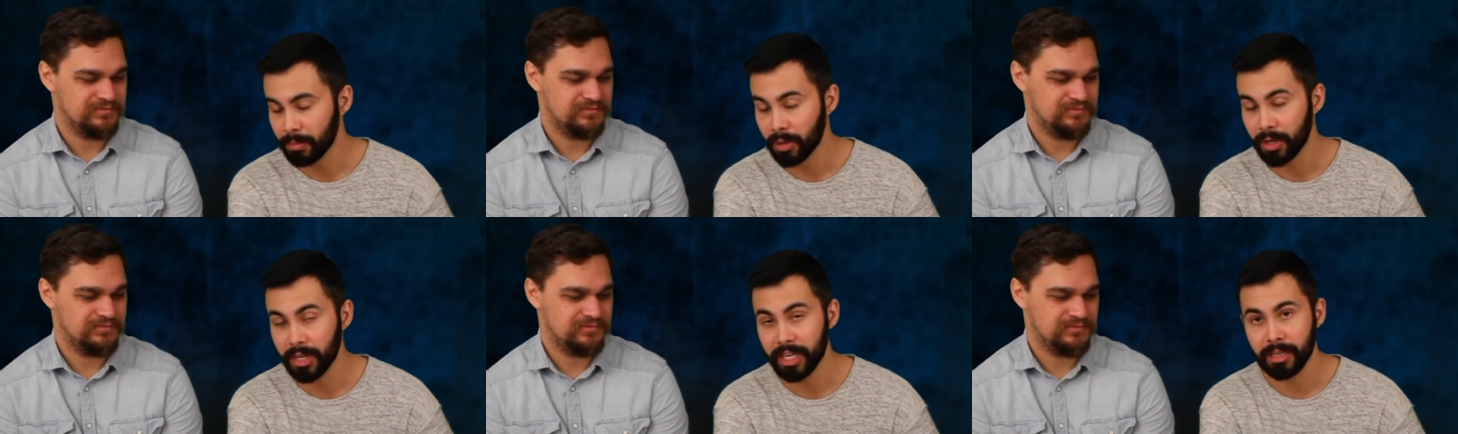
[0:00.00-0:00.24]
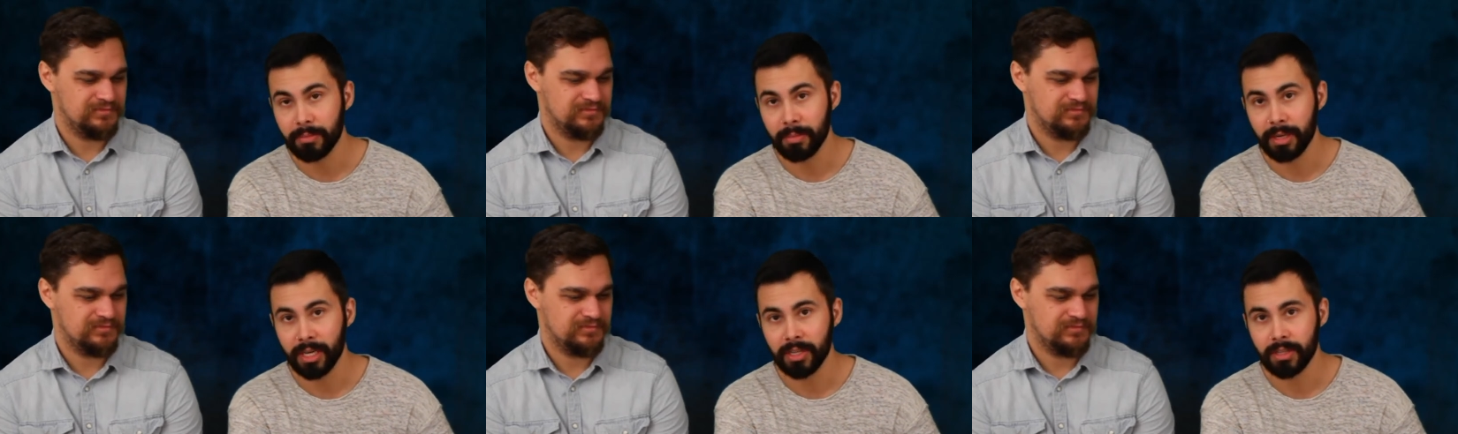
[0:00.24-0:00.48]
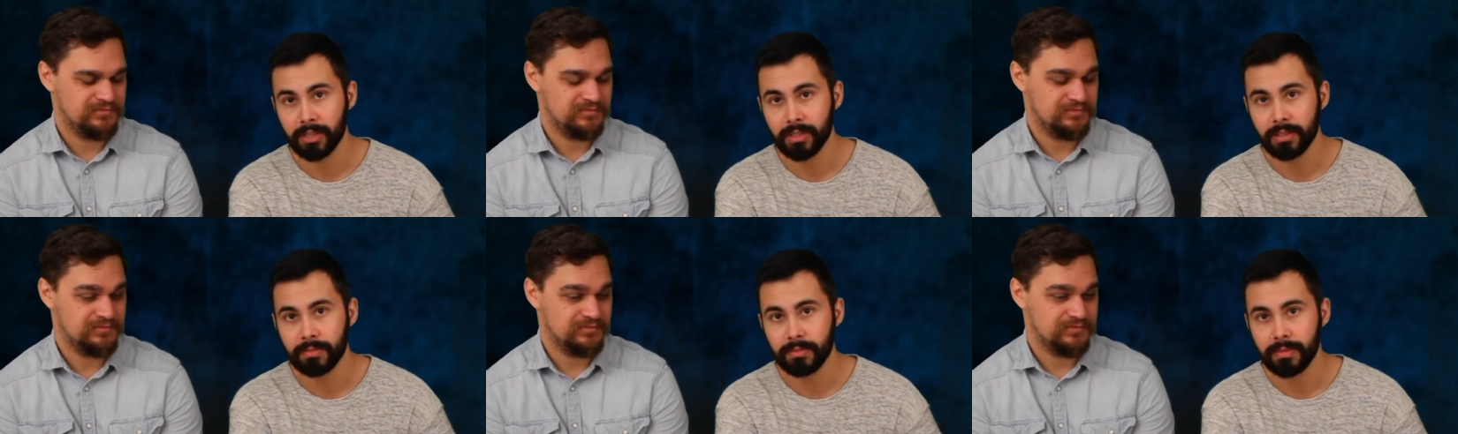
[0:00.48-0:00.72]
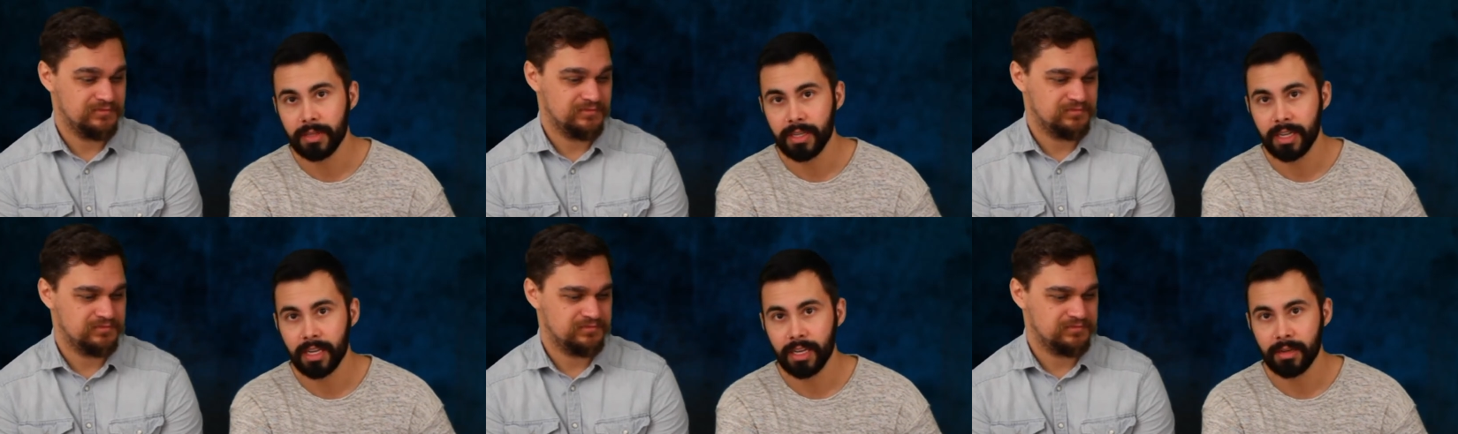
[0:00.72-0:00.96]
Speaker 1: Burning Barrel
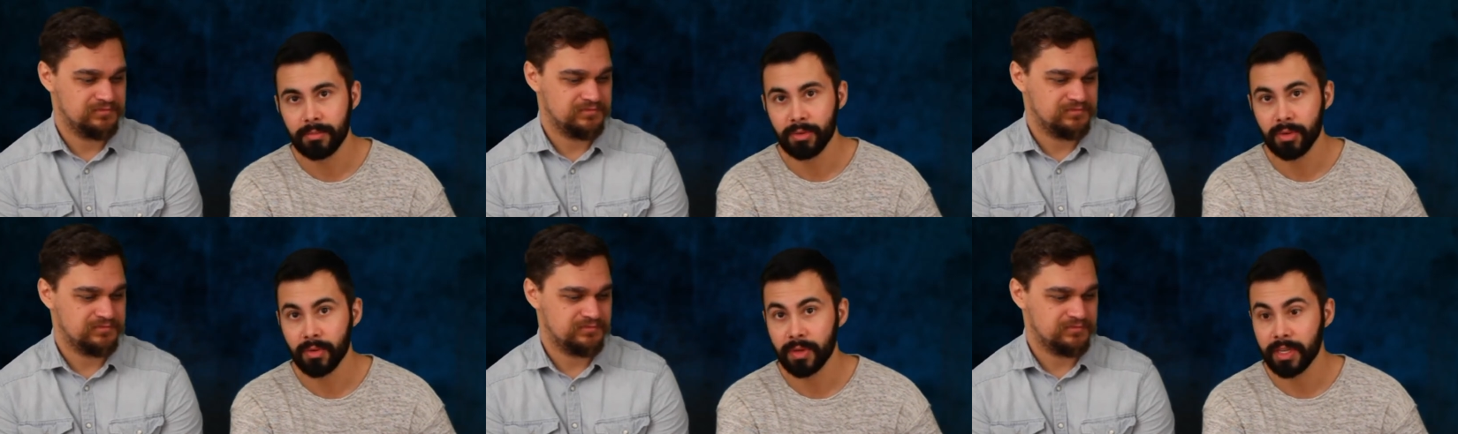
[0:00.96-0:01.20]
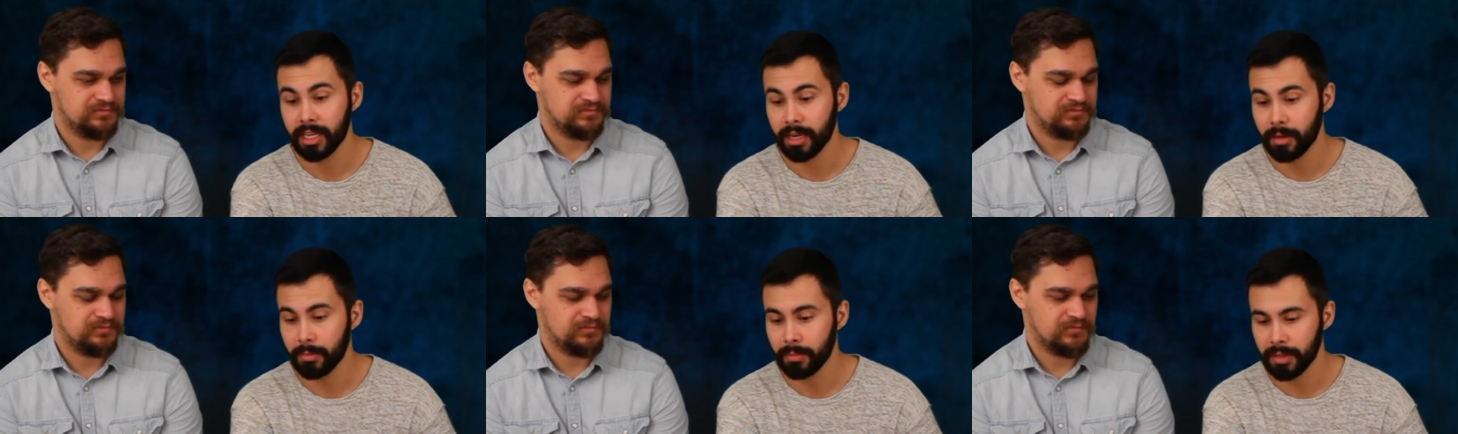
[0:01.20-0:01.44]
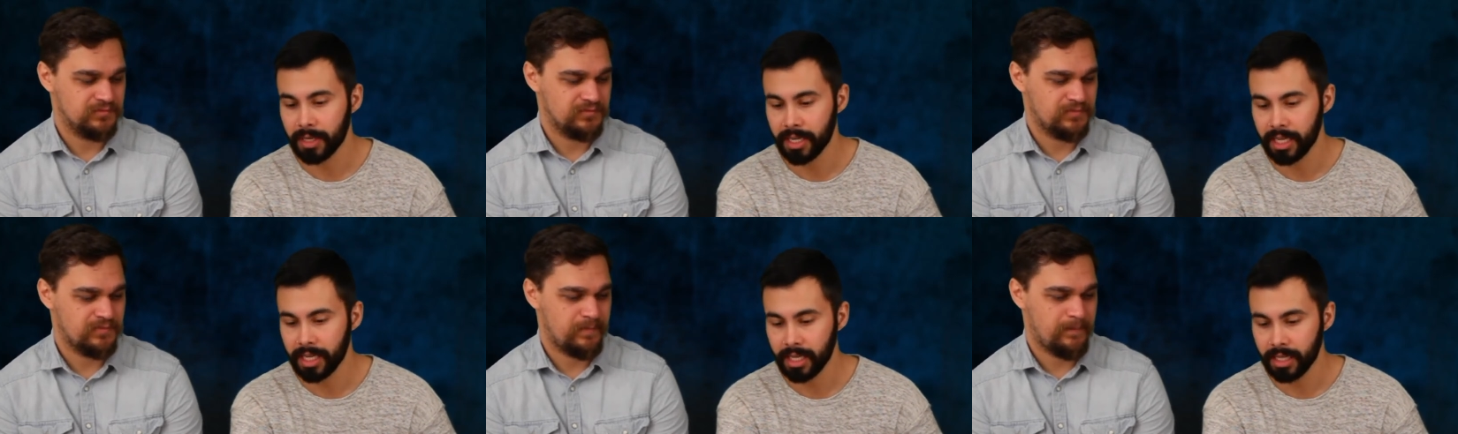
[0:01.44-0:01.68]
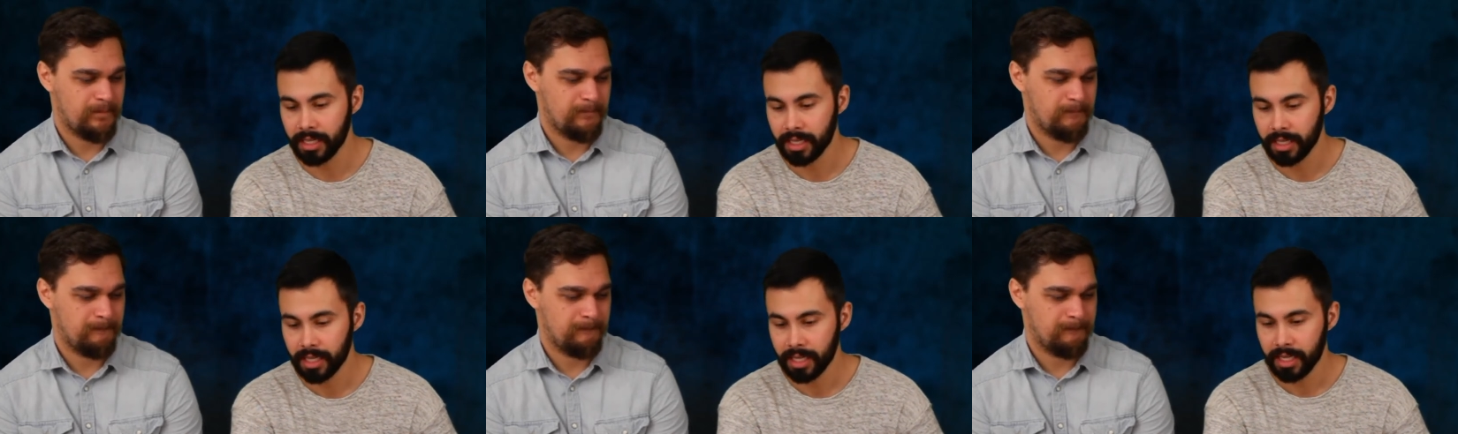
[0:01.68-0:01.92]
um, Brewing
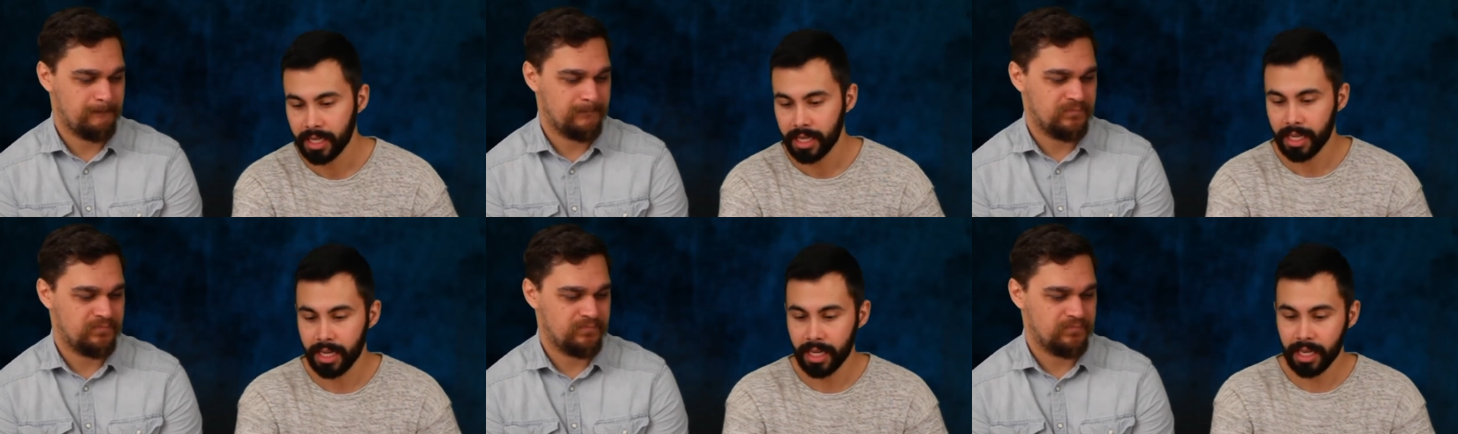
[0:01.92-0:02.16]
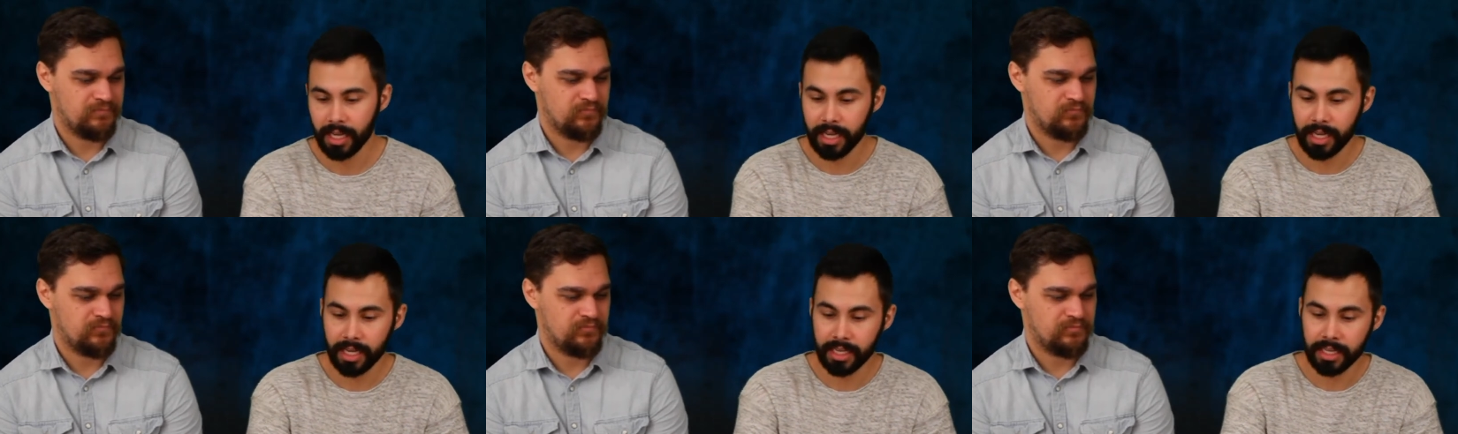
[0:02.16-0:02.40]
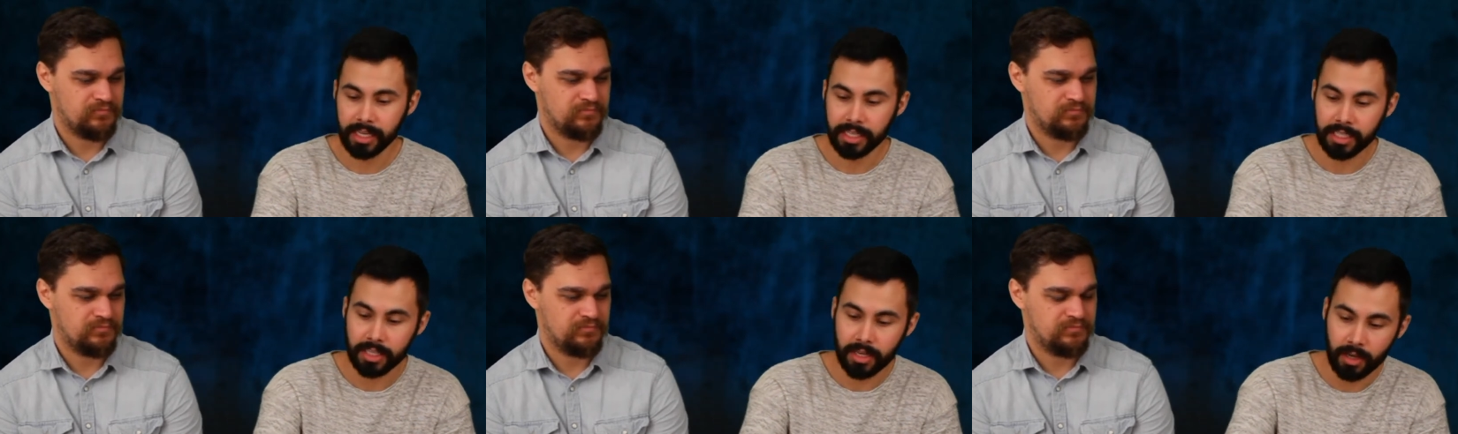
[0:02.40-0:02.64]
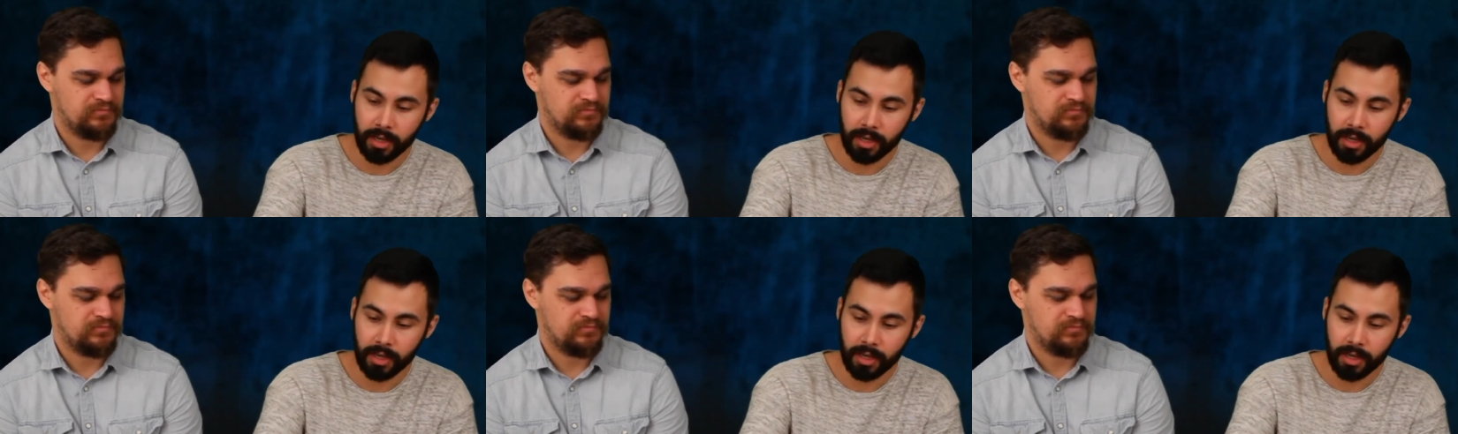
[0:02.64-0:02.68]
Company, and it's